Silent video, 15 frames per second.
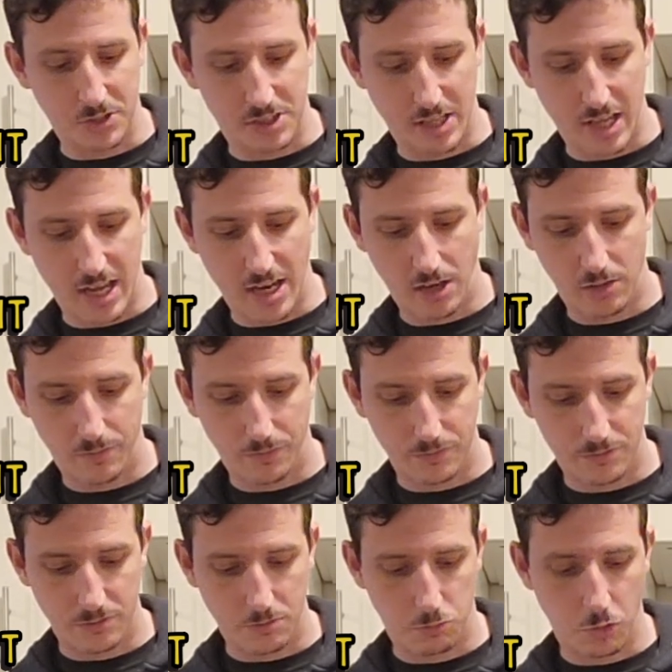say,
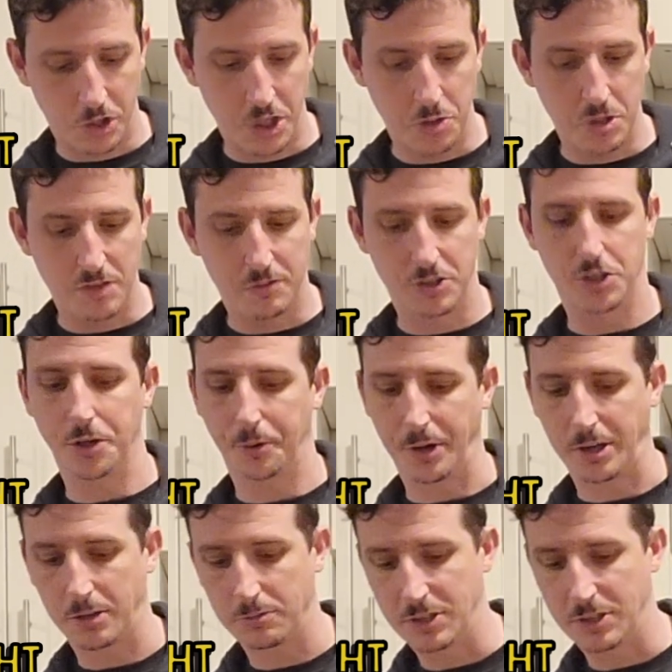what are you even doing?